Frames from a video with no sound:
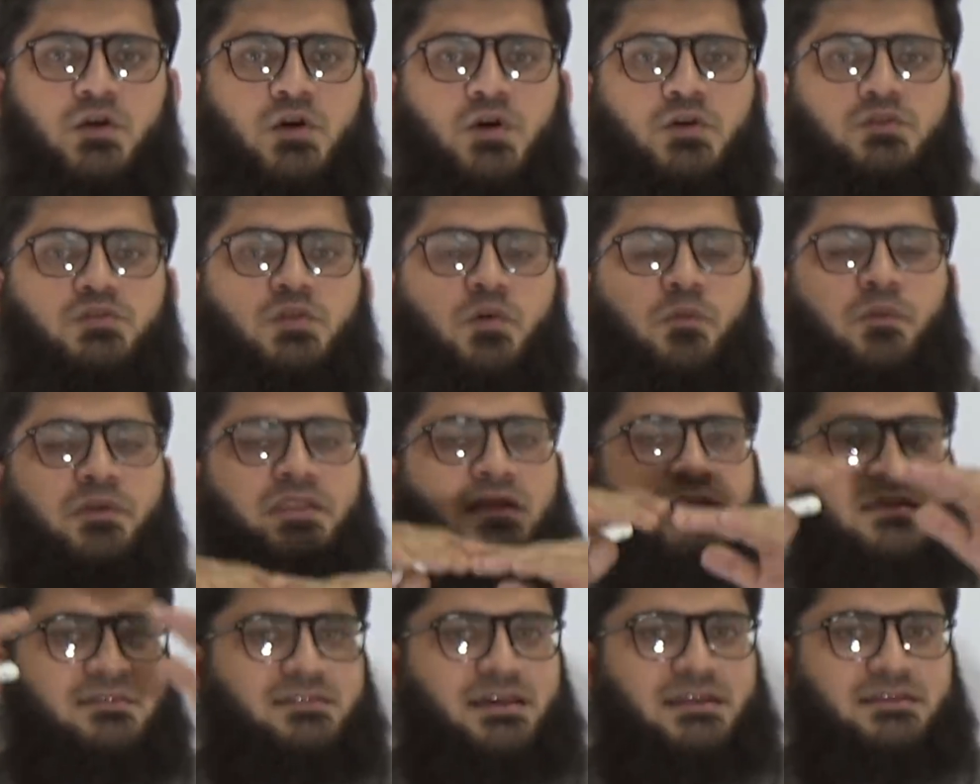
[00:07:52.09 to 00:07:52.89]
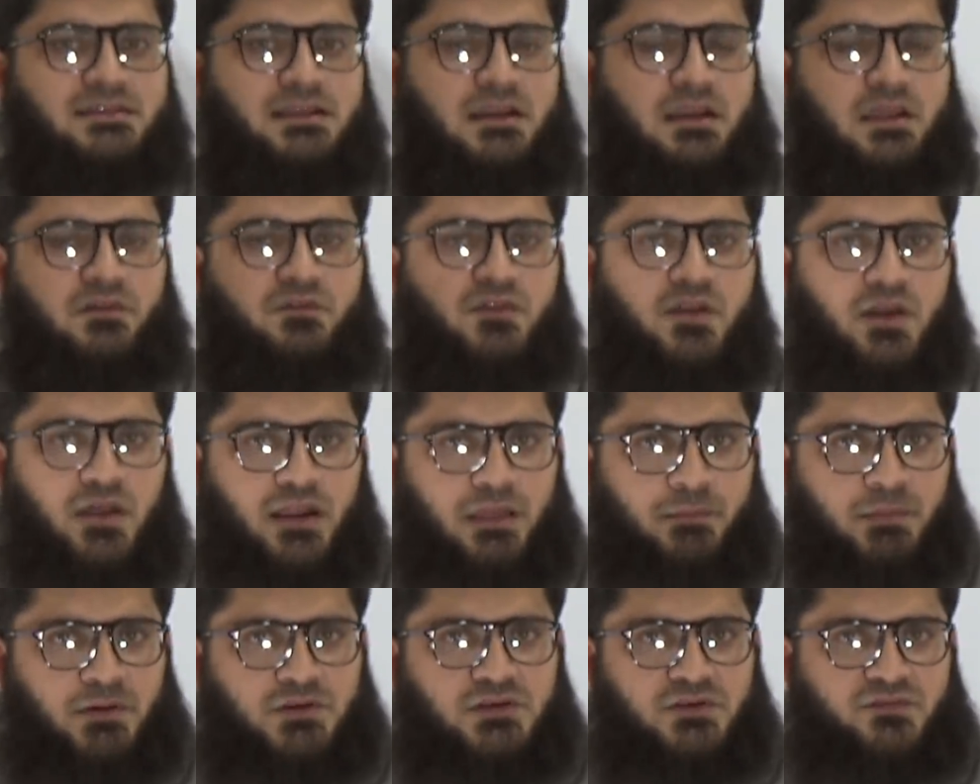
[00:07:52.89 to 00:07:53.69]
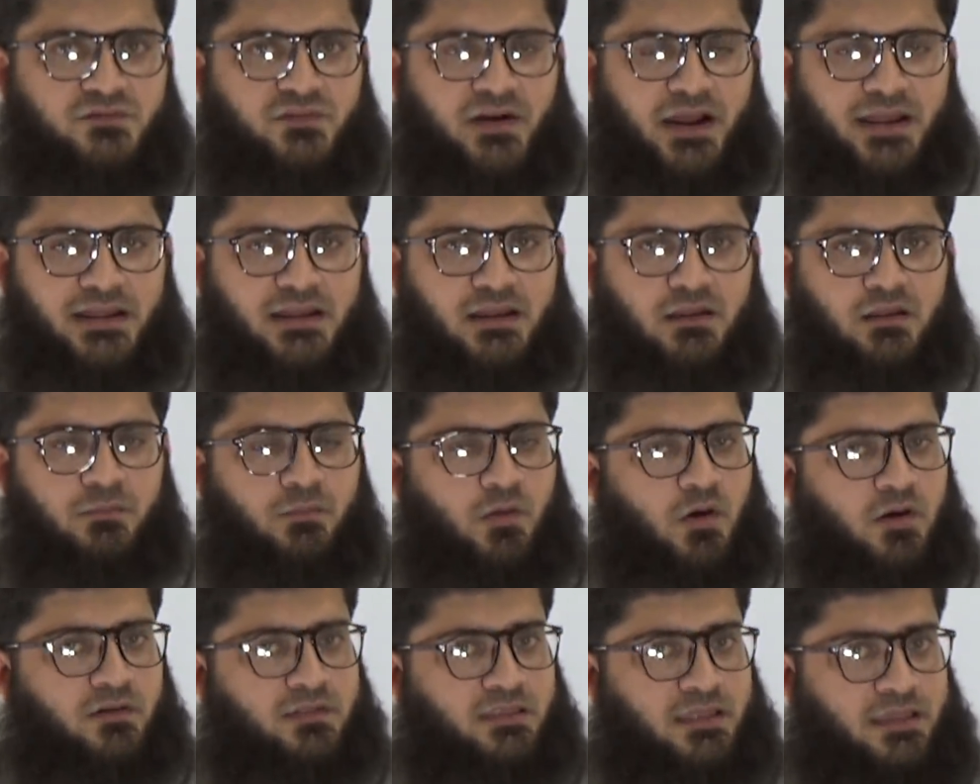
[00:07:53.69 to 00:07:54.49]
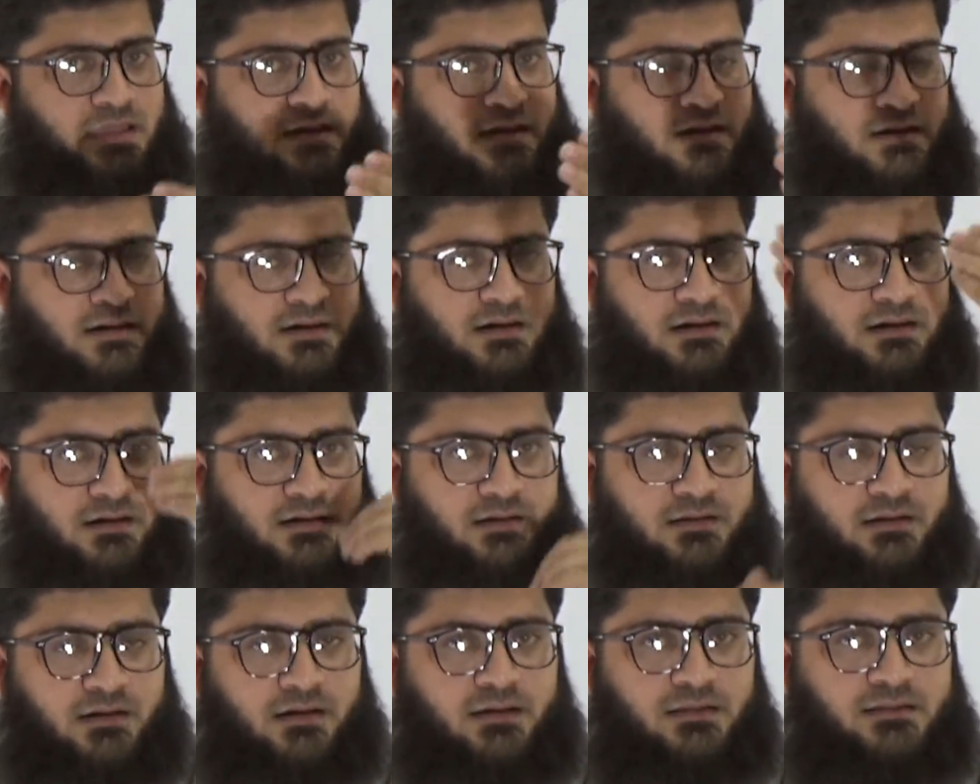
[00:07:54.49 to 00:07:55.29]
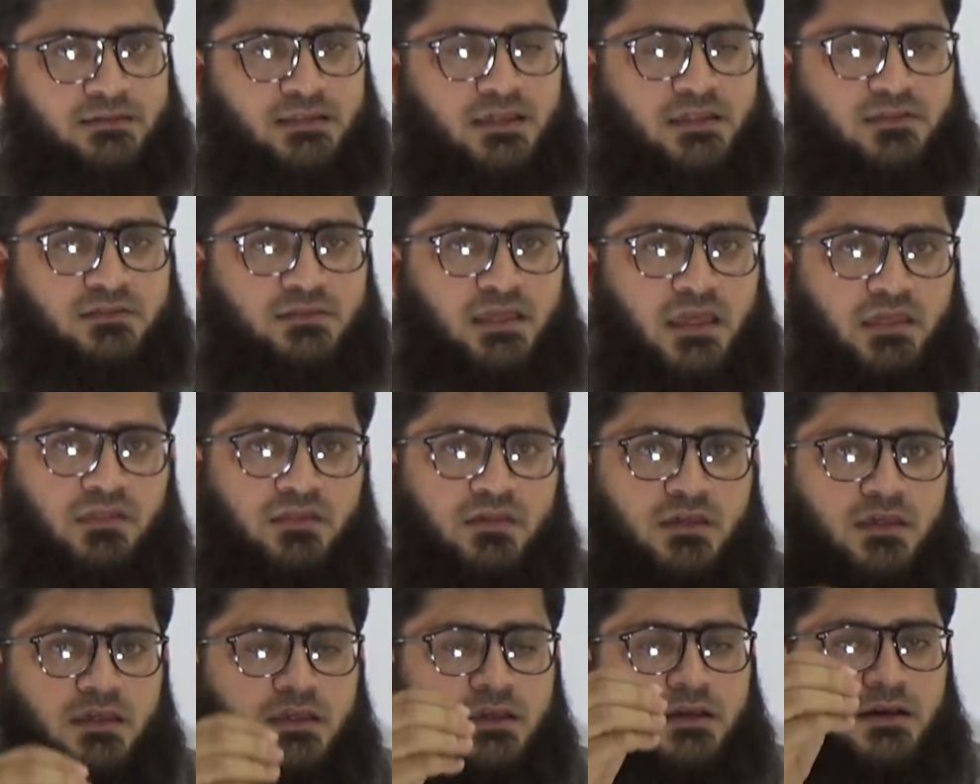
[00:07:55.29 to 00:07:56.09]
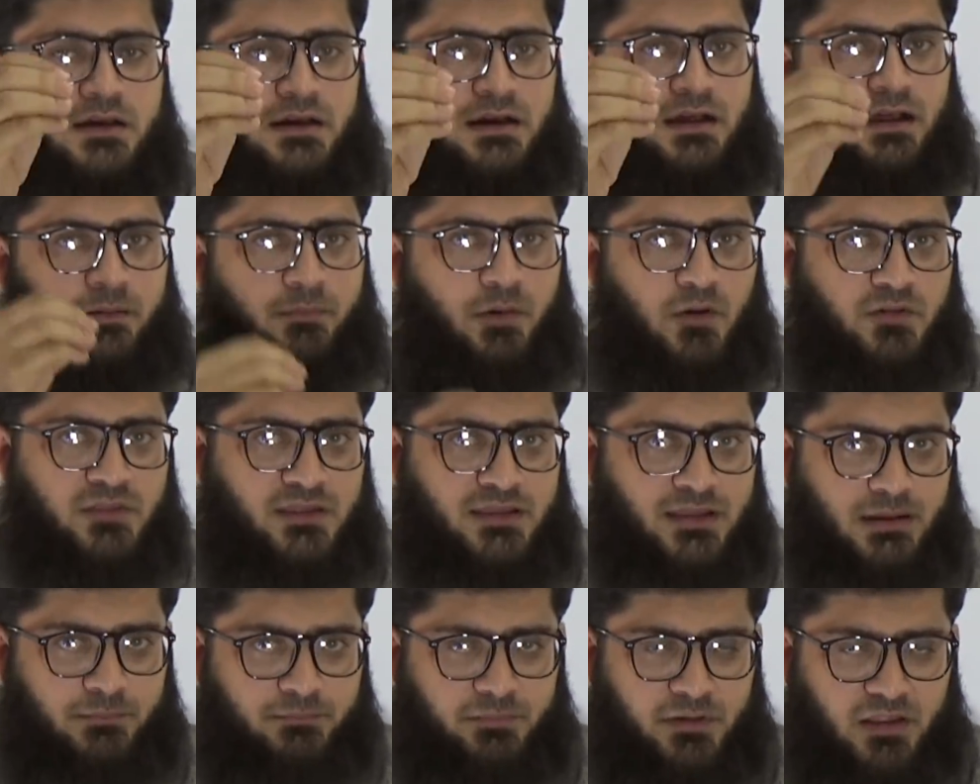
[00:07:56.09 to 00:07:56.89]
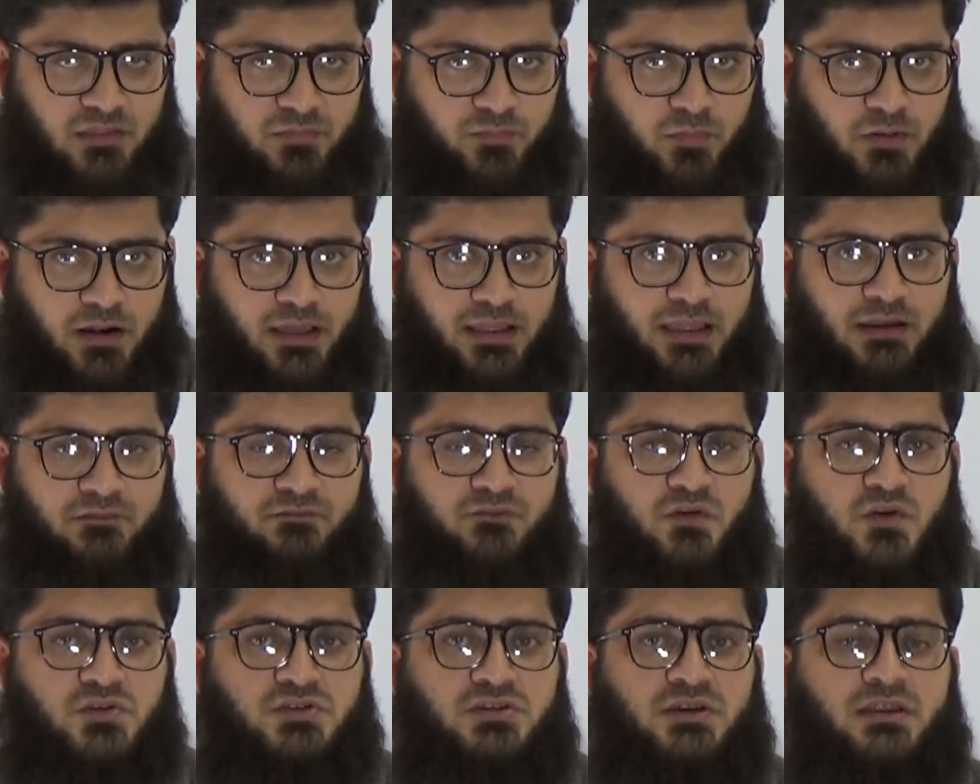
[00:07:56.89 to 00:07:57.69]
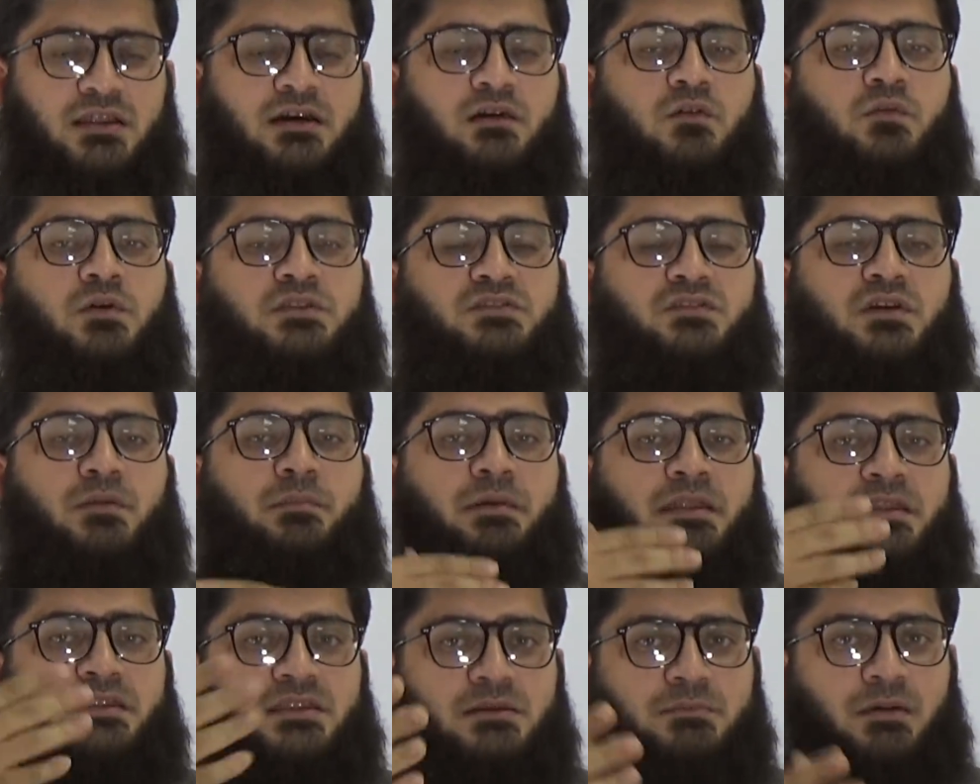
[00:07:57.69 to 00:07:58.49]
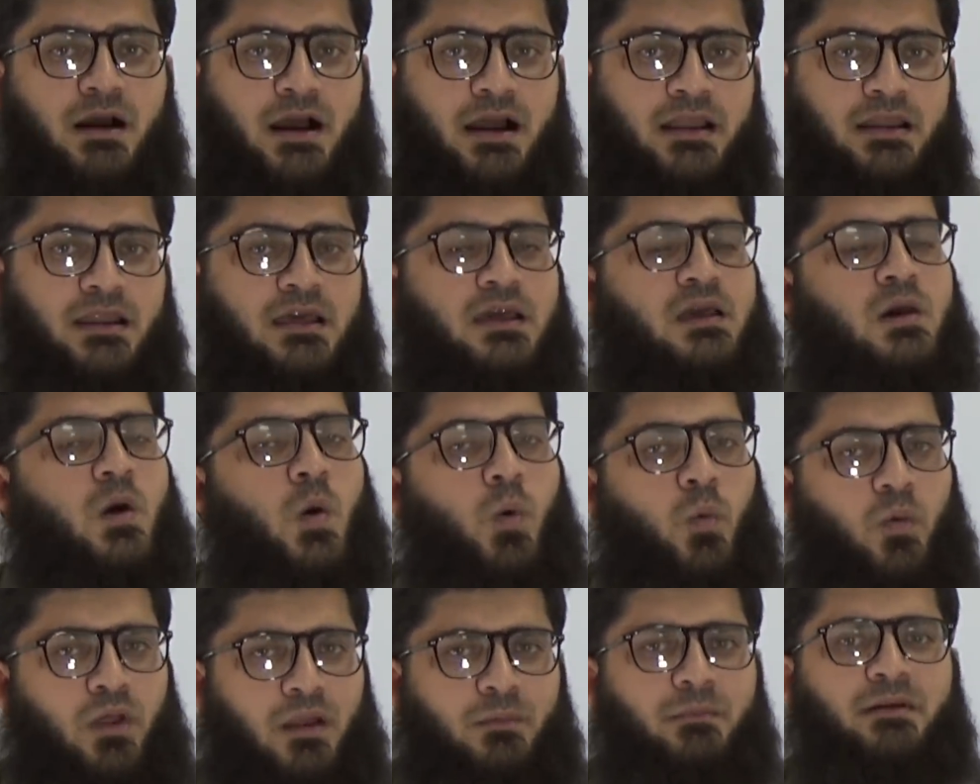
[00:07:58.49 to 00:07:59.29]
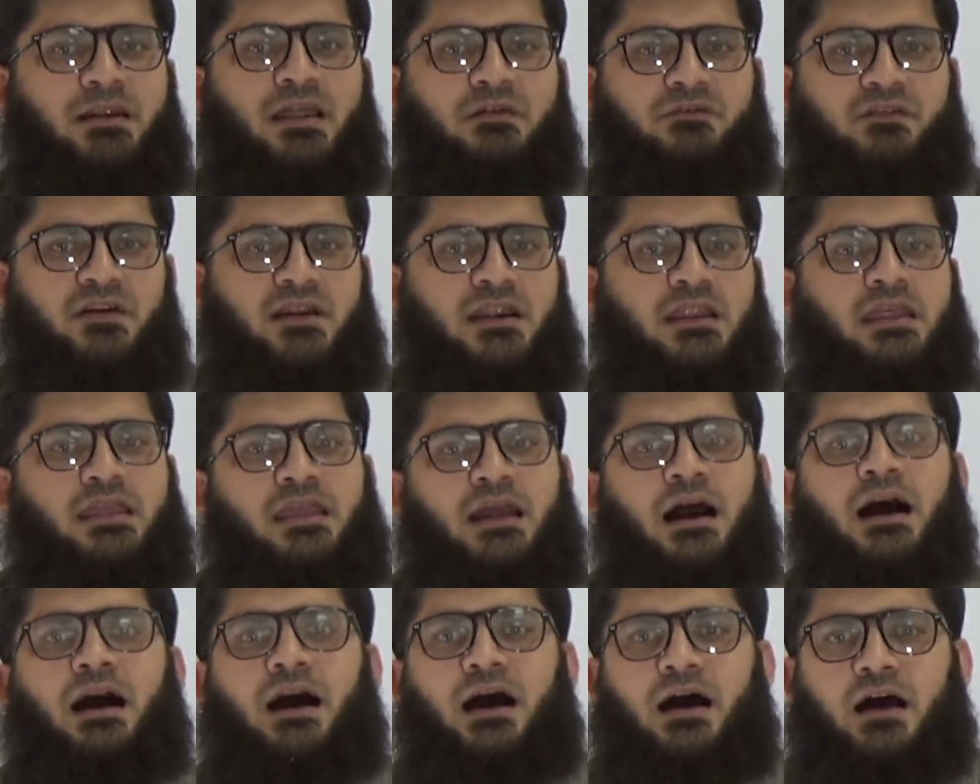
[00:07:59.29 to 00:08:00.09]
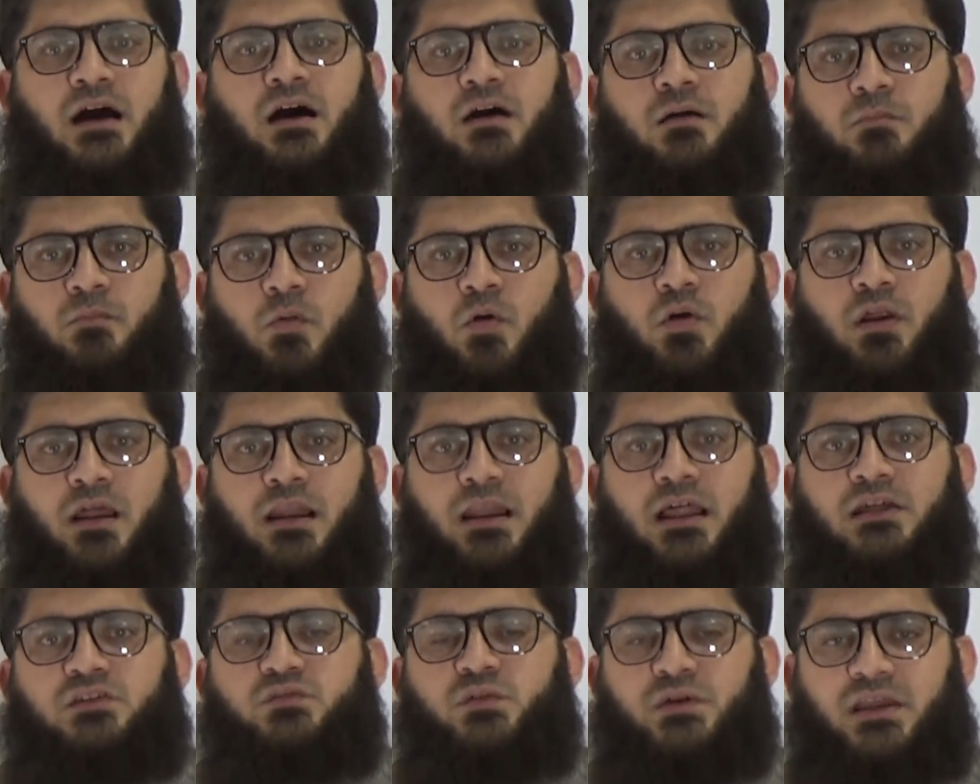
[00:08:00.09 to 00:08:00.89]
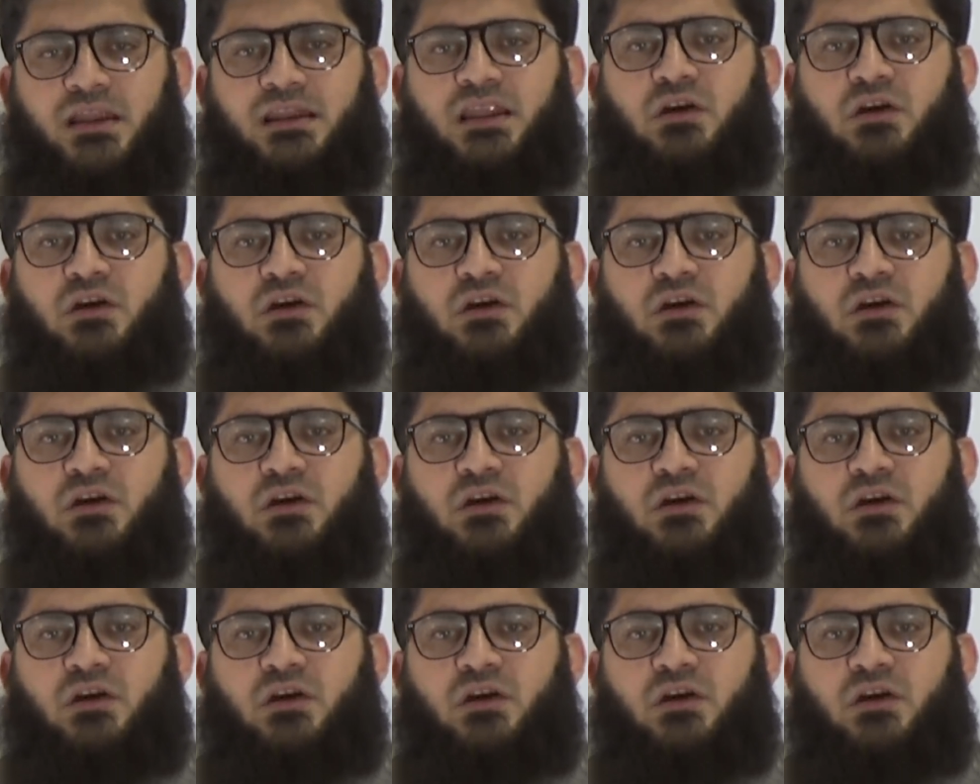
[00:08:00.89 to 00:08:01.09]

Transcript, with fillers: So within the sector, if you're able to find out about the, uh, uh, these things, uh, about the company's product and future, which will be in demand, will be definitely, uh, more or less, we can